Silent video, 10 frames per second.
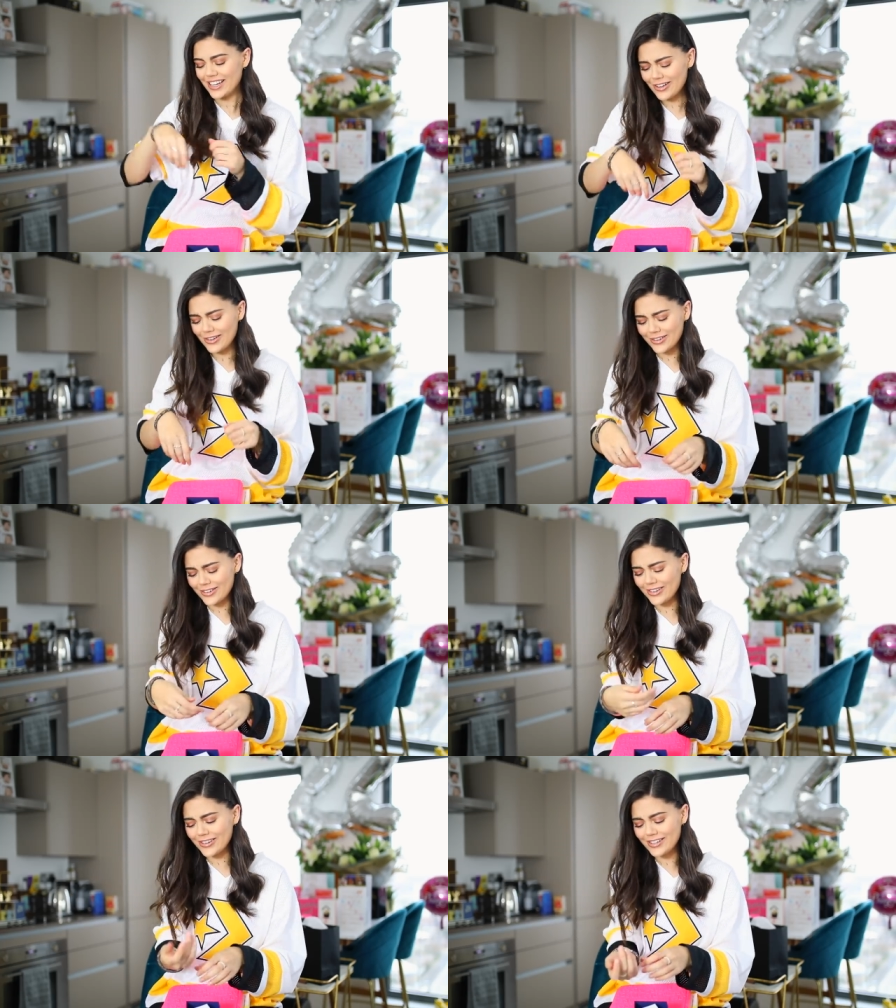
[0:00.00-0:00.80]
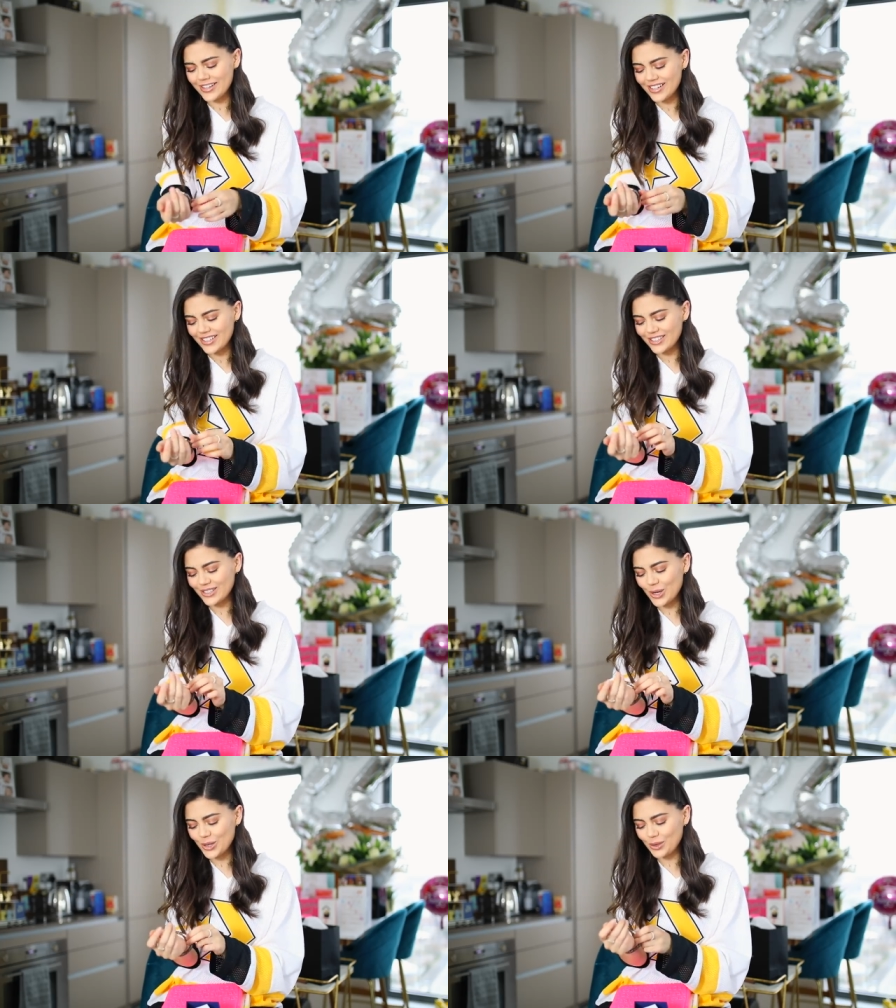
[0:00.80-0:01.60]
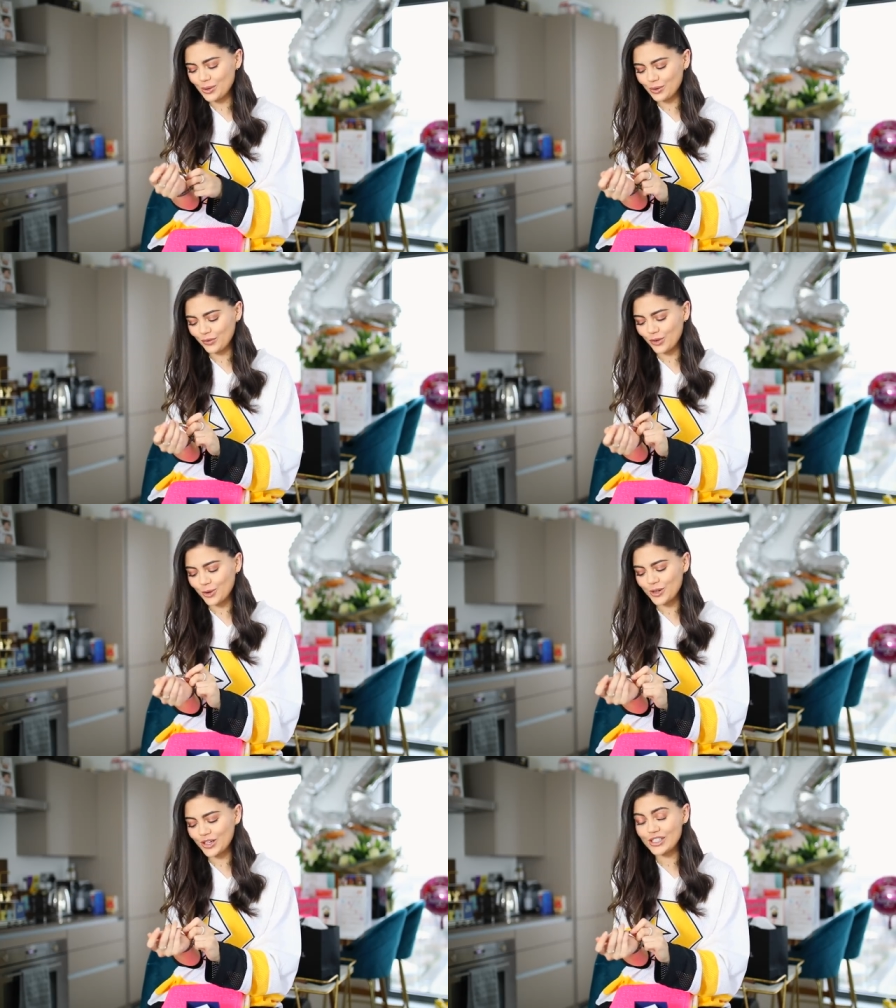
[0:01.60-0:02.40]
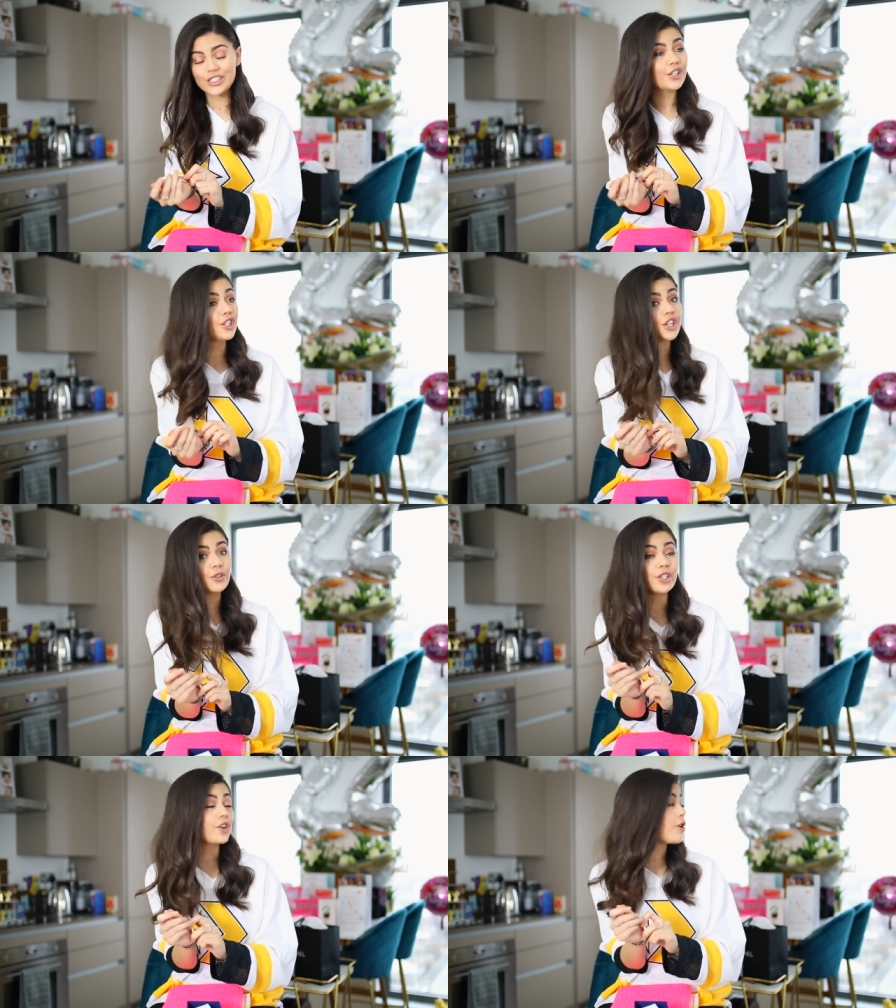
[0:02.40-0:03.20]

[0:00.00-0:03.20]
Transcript: Aw, you're so thoughtful. And she, she also